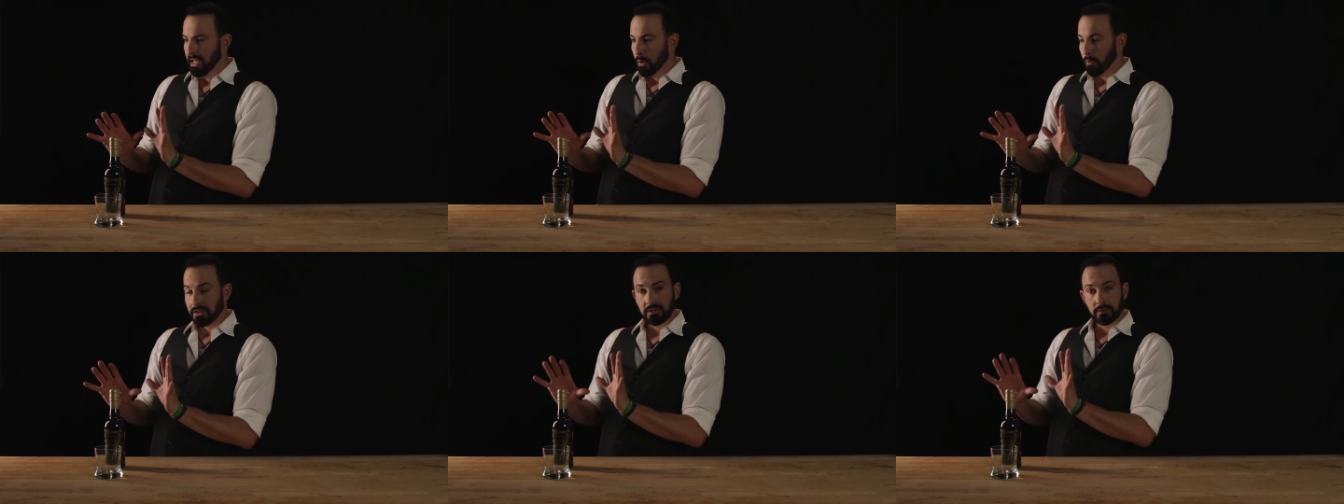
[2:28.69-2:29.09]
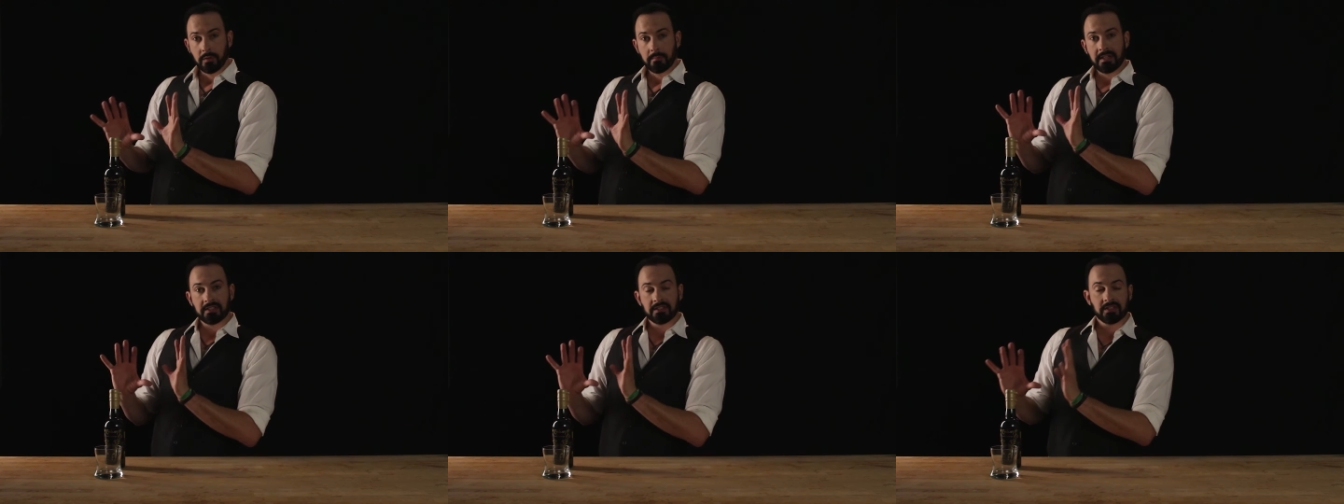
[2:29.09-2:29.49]
which is what
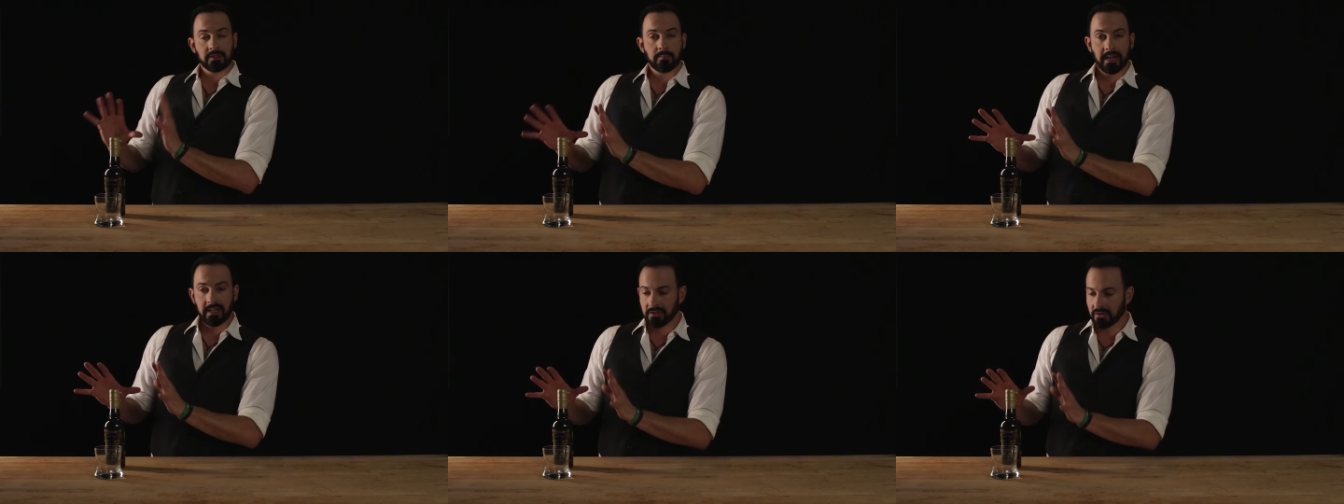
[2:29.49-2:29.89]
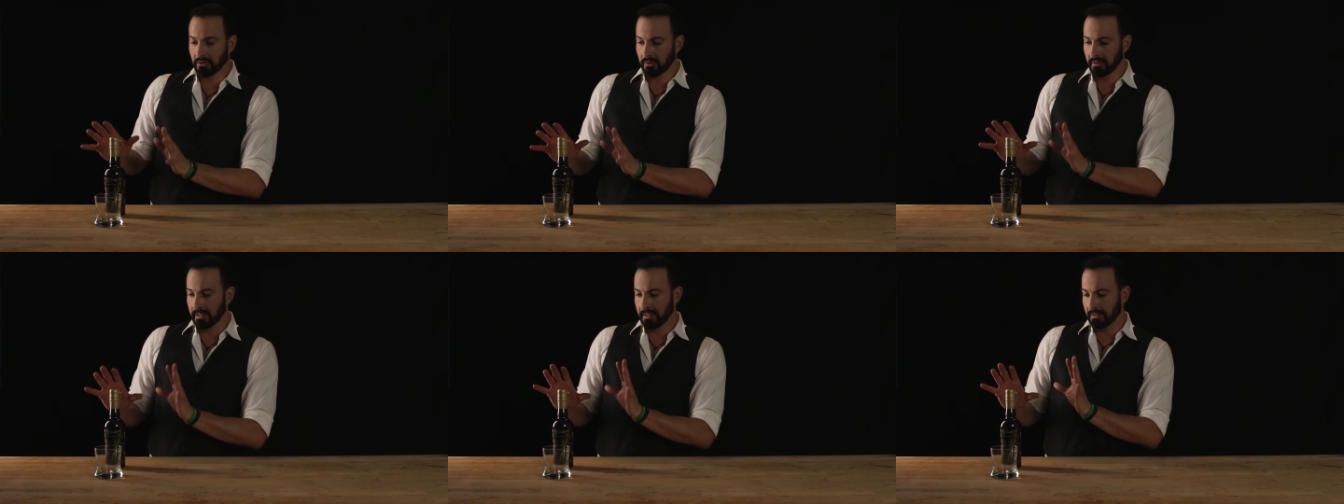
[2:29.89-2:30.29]
makes it
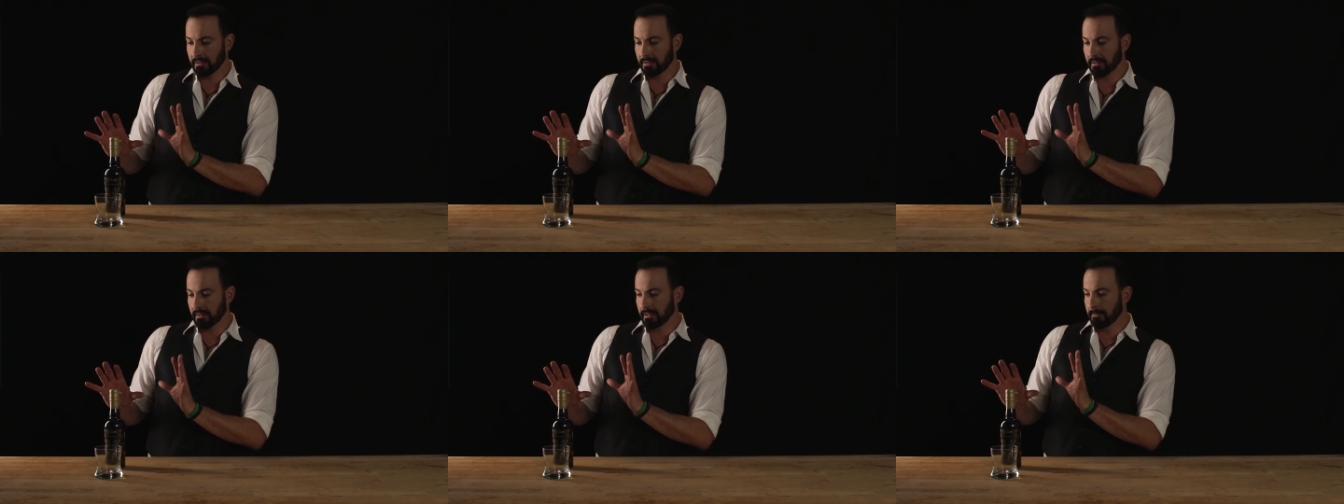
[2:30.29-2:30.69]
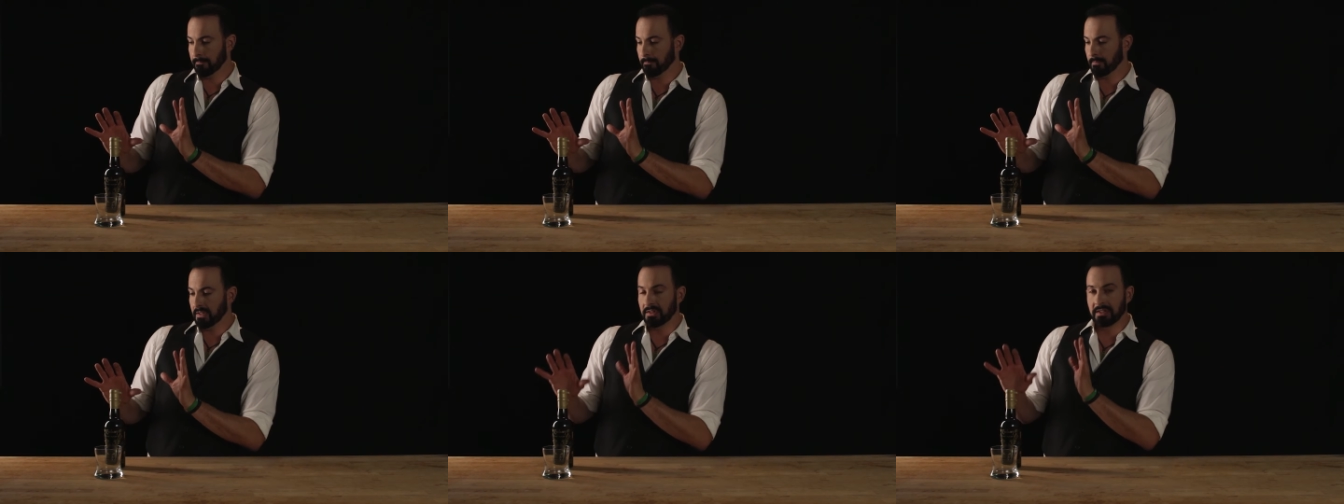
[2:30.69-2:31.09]
special and
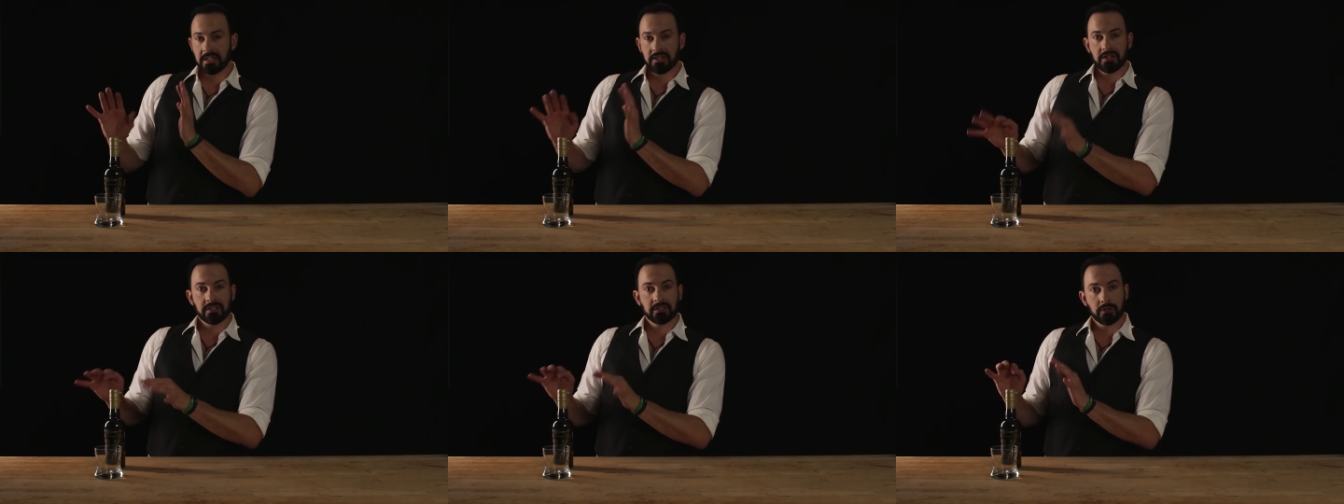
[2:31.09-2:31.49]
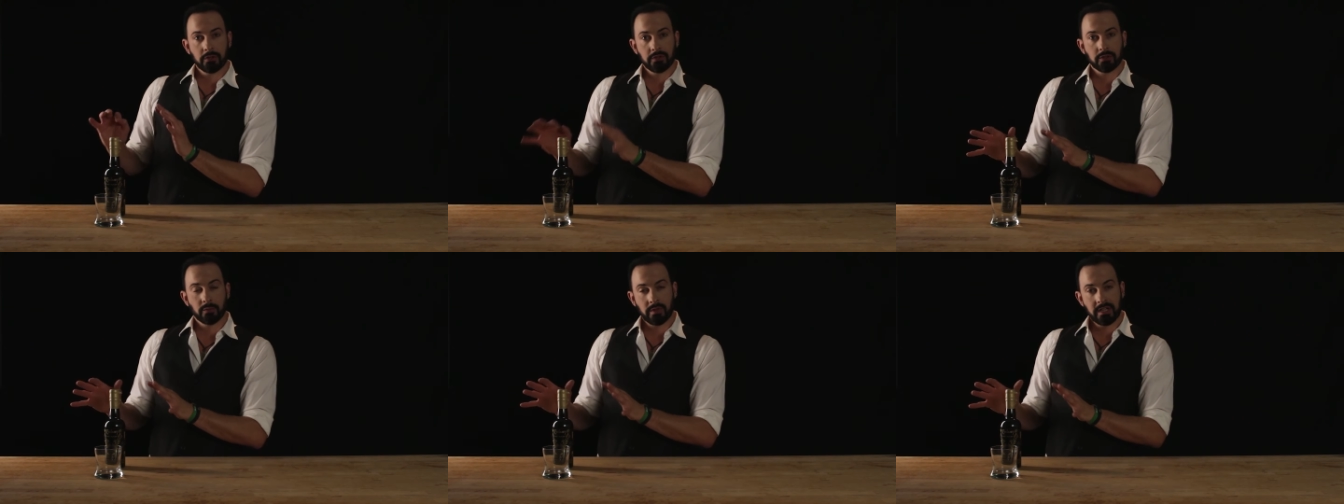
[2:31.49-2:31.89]
indigenous to
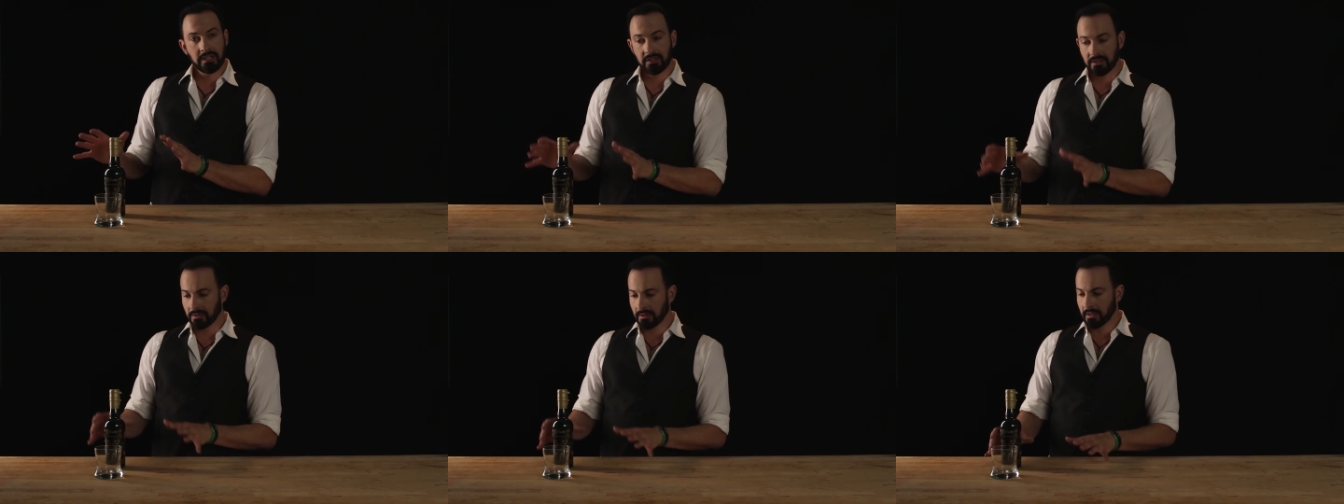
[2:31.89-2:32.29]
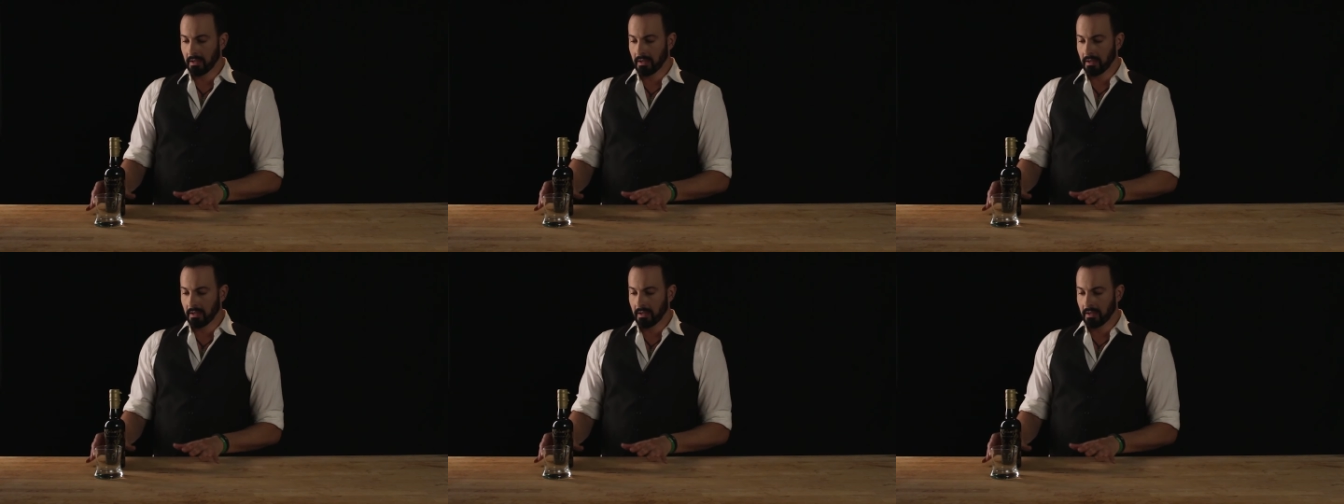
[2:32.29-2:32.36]
its region.